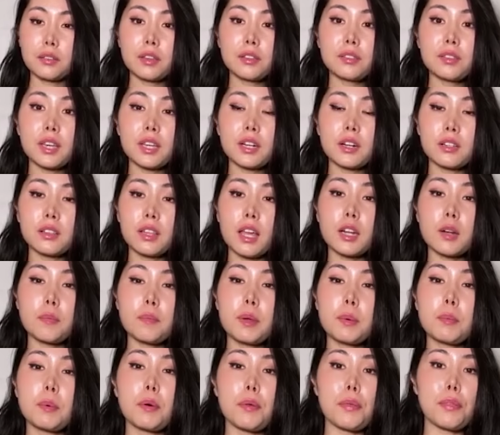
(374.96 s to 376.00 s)
I think that a lot
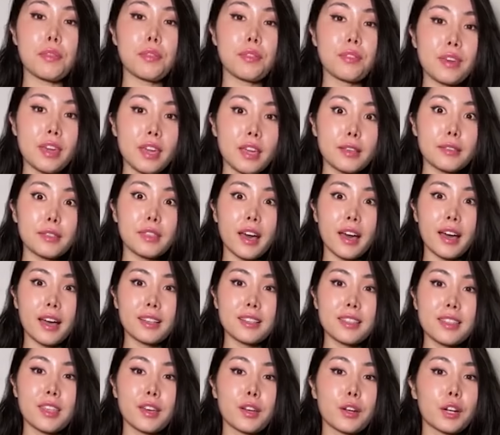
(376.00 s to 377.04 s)
of people think
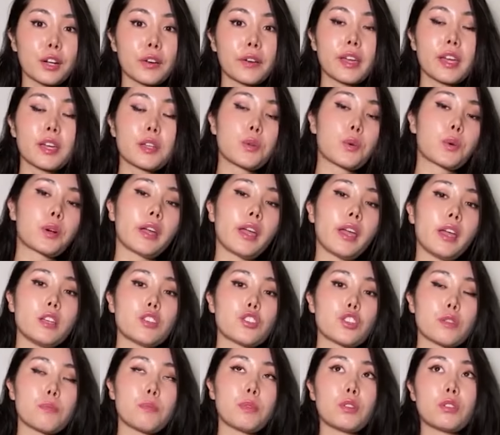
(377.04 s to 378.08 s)
that the Korean or
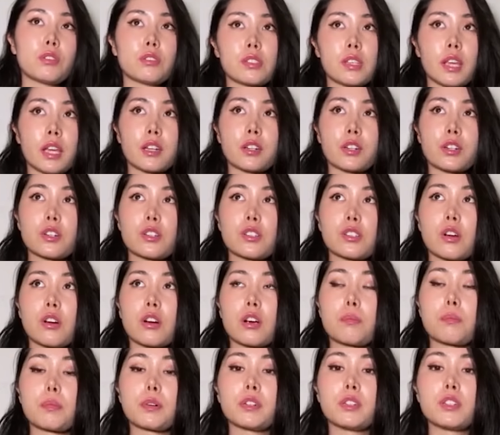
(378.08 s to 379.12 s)
Asian beauty standards
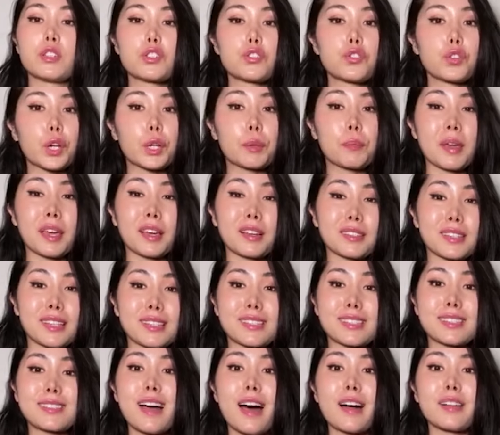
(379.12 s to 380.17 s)
are pretty strict because
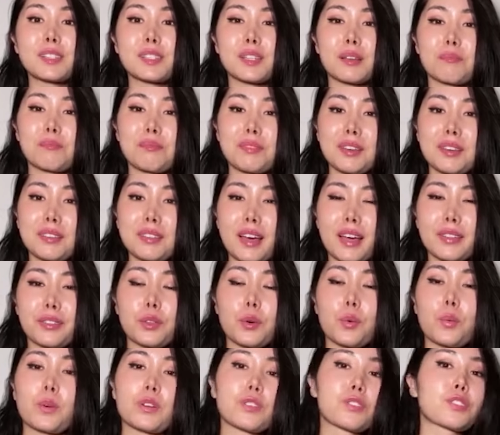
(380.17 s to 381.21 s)
it's not something that
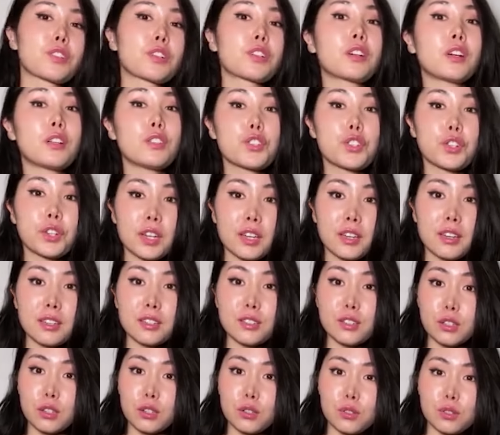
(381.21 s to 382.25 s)
the Western country
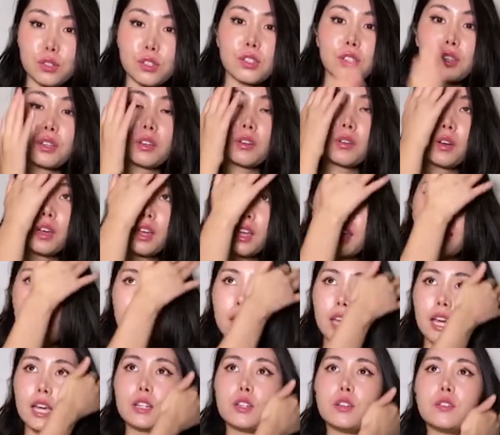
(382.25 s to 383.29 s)
is used to.
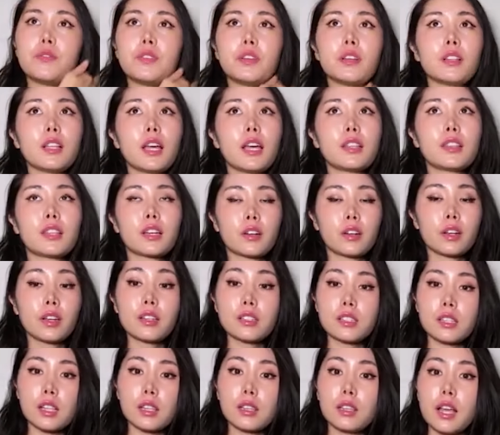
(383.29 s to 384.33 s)
I do feel like there
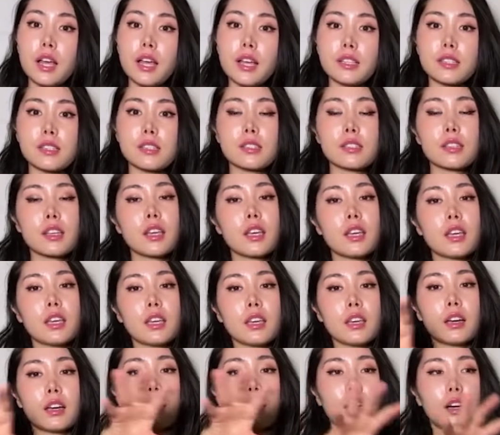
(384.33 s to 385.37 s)
is less
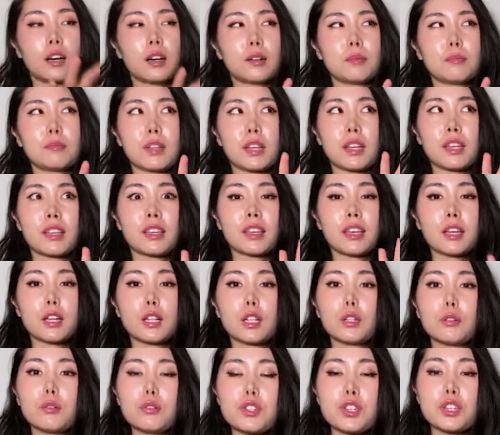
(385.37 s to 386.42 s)
um,
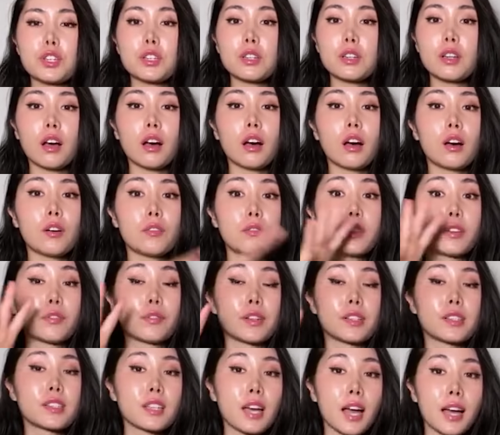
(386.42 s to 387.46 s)
inclusion of
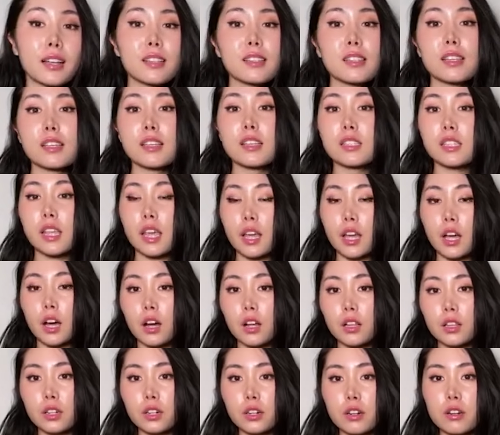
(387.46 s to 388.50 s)
different sizes and
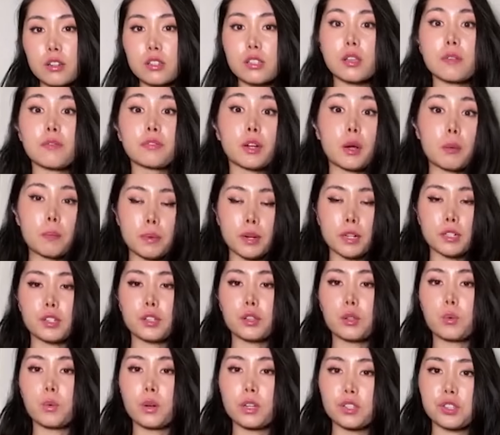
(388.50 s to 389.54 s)
colors compared
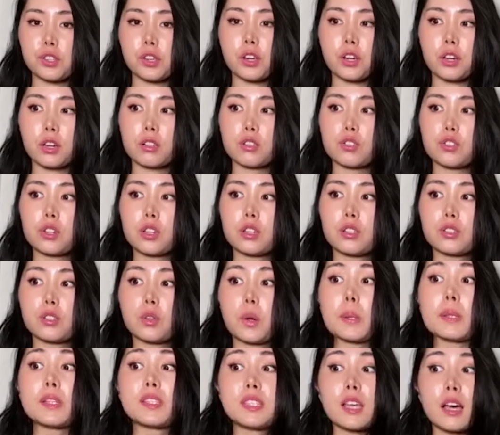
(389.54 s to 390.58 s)
to the Western countries,
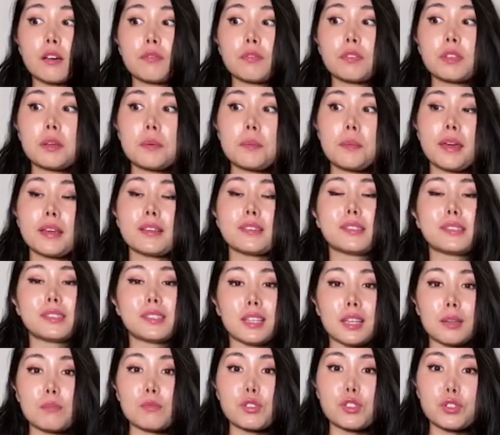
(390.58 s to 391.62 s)
so it definitely may
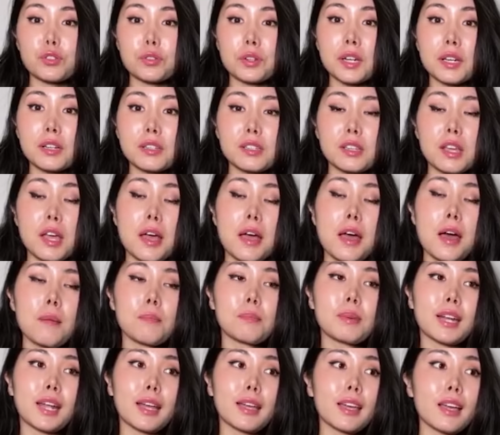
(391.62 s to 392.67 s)
seem strict,
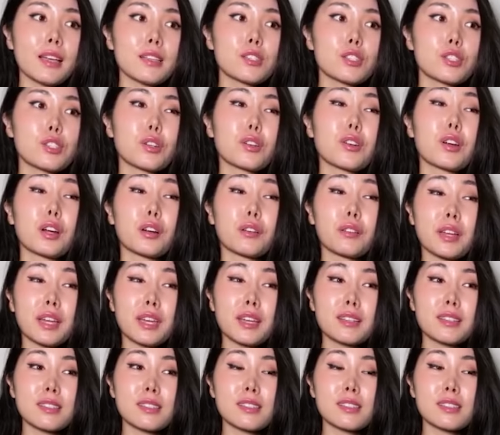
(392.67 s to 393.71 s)
but I guess to
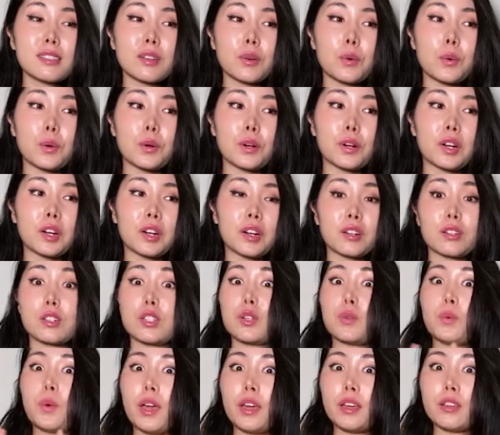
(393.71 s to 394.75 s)
Koreans or
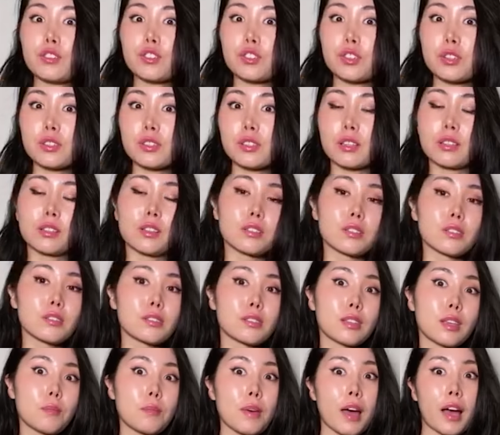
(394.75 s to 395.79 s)
to Asians, it doesn't
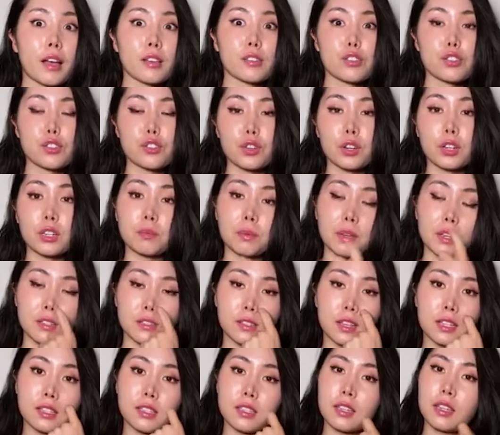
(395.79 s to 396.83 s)
seem as strict
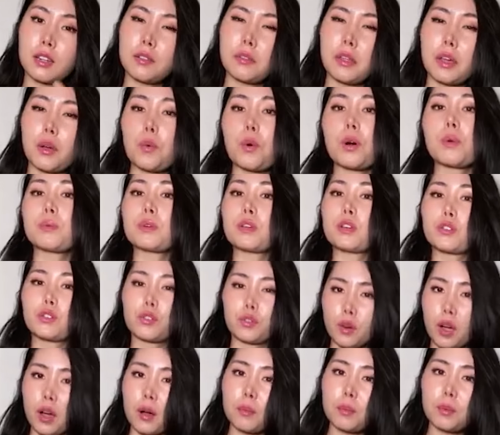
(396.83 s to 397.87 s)
because that's kind of like what we
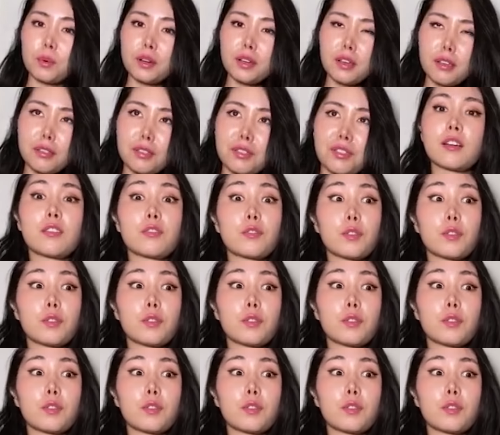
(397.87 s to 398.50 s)
grew up with.